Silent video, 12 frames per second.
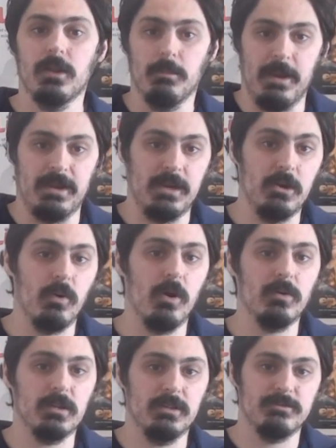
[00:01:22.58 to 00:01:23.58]
The main
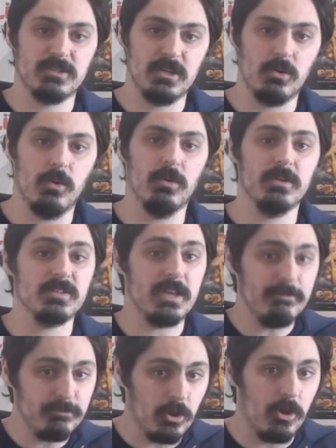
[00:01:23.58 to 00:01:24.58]
hero, Cliff Sicord, is
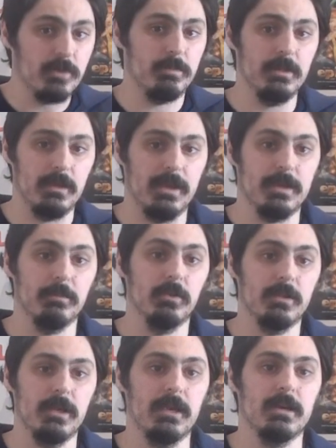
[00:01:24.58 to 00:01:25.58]
a flawed but
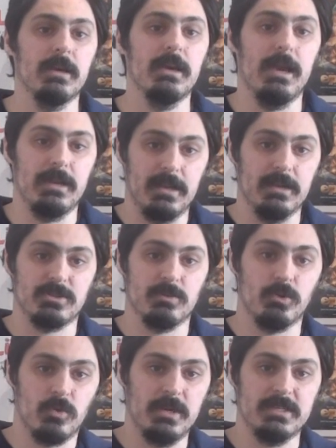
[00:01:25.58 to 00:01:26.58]
likable lead, and he gets
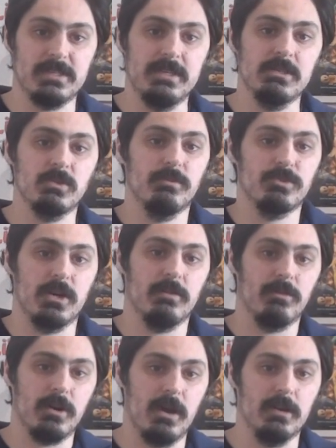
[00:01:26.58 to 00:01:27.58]
some great scenes with
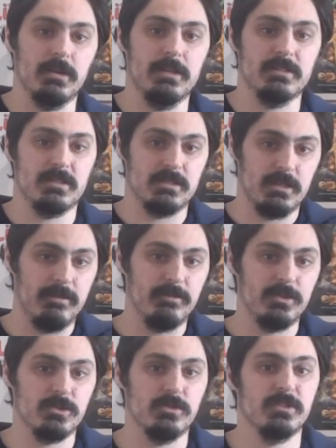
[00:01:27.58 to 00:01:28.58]
Jennifer Connelly as his
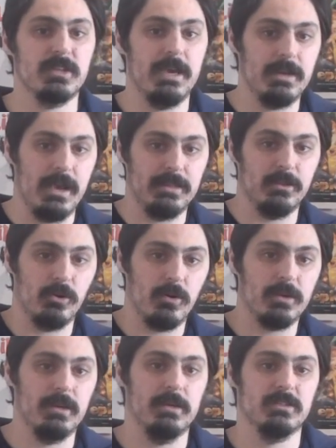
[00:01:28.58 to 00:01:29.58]
love interest and Alan
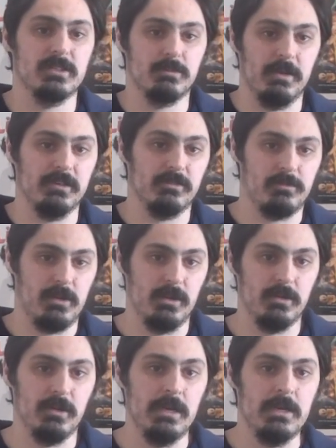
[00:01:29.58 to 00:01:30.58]
Arkin as his best
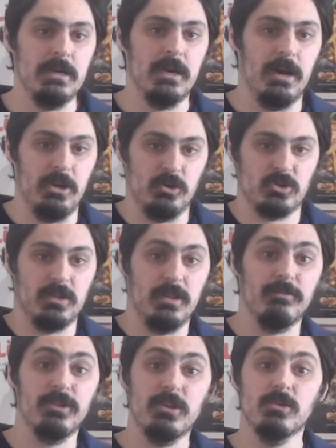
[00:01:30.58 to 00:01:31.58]
friend. I also
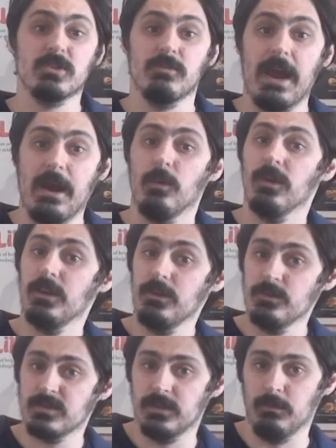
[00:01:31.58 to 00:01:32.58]
love the use of Howard
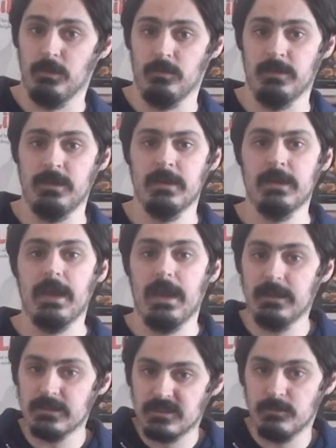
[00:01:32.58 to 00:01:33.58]
Hughes in the movie,
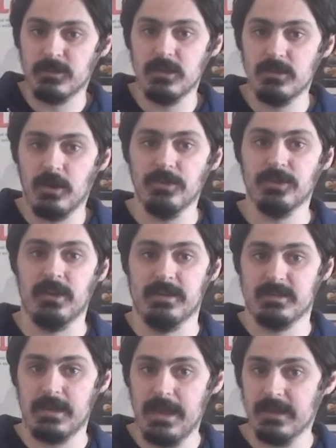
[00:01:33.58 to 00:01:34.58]
and Timothy Dalton
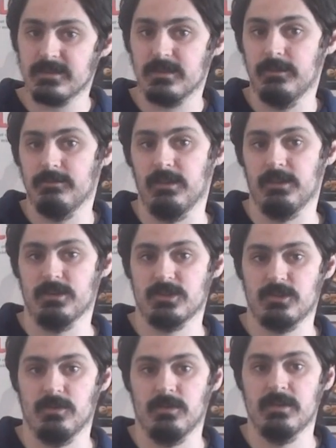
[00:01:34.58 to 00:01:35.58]
has an excellent
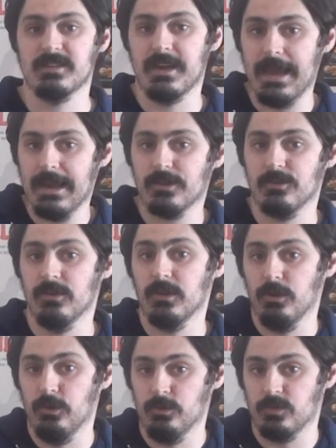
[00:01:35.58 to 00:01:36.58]
villainous turn as an actor
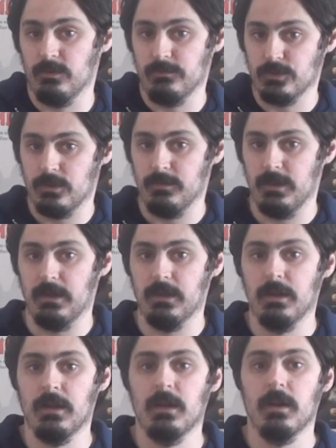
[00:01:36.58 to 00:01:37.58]
in cahoots with Germany.
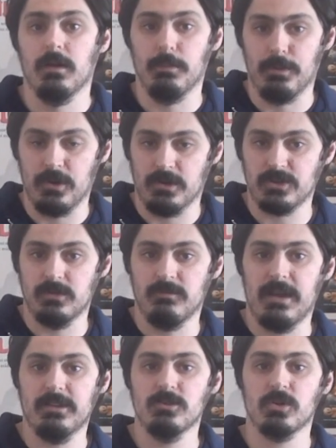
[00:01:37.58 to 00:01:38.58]
The production
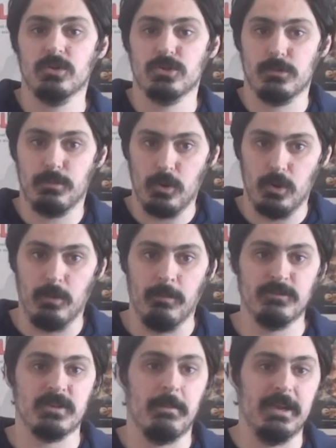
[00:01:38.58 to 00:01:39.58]
values are superb,
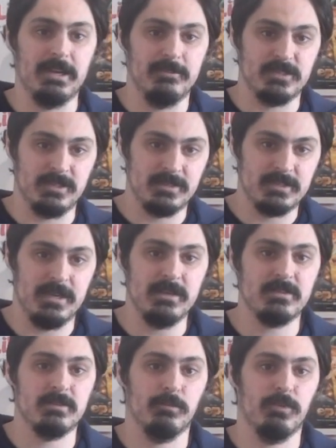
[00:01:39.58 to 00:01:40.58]
with some magnificent
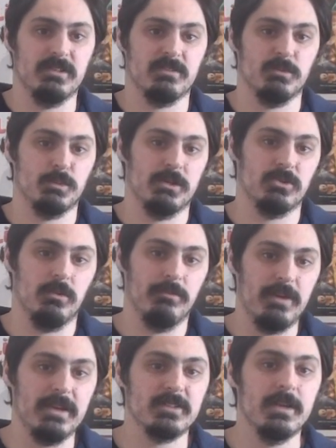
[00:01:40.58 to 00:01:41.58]
sets, impressive special
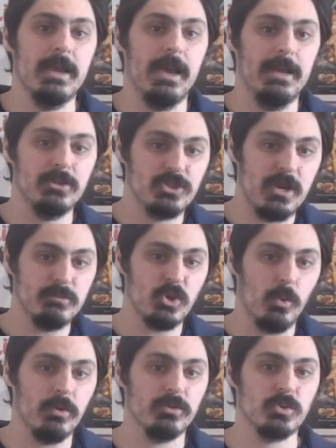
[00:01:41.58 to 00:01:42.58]
effects, and James
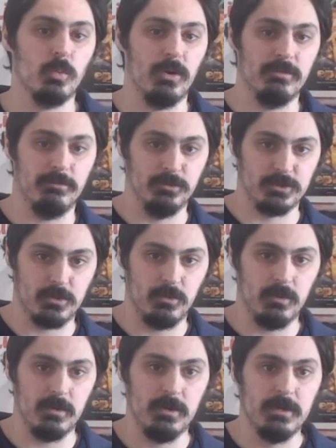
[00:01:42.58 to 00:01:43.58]
Horner's wonderful
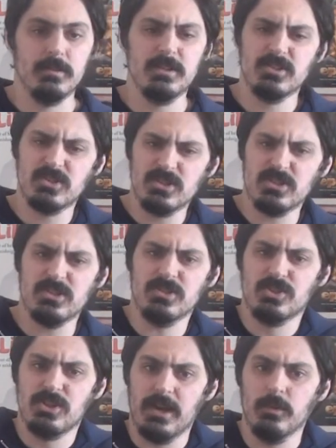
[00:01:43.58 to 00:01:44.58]
score. There's just a
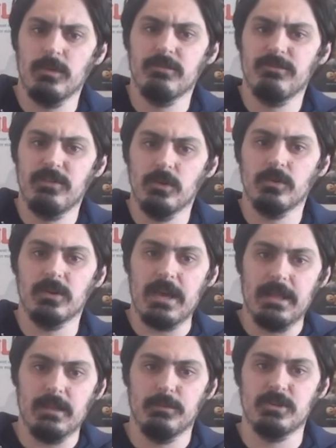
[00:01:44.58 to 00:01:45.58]
genuine feel-good
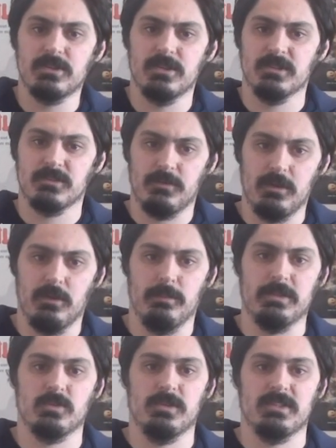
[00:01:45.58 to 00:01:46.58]
element to this
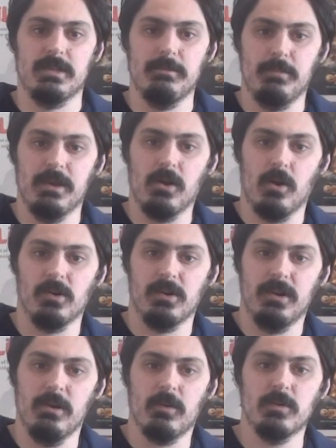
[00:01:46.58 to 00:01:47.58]
film, as we see
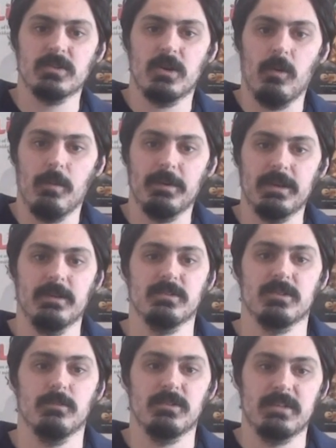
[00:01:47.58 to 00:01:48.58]
big-hearted heroes go up
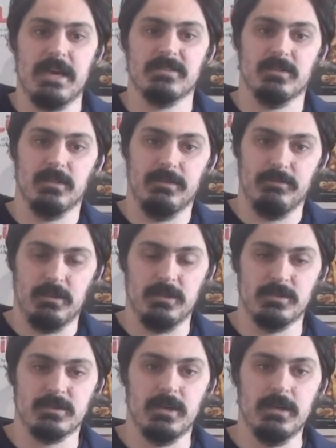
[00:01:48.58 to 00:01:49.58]
against some dastardly
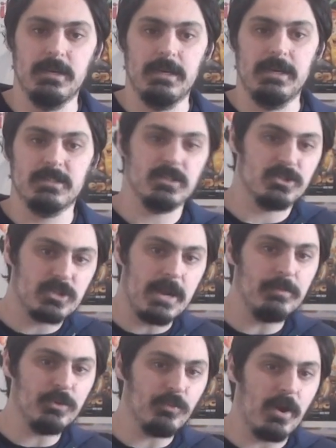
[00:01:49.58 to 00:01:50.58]
villains. It's a
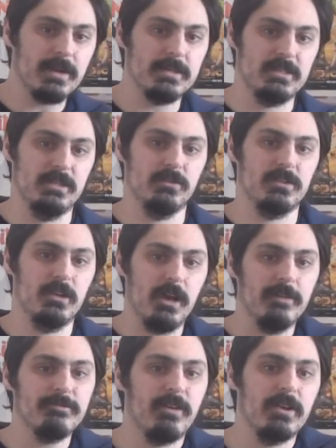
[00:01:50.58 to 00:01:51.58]
shame The Rocketeer did
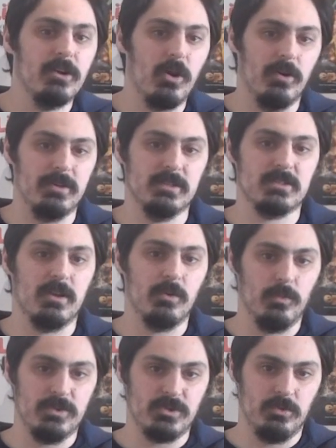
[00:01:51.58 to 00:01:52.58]
not find an audience on
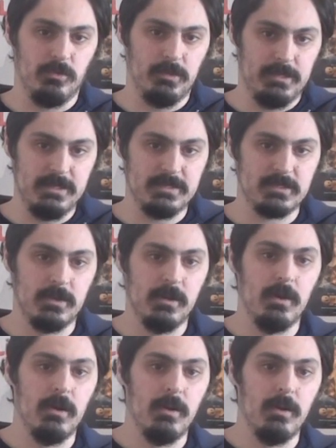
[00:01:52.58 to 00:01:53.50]
original release.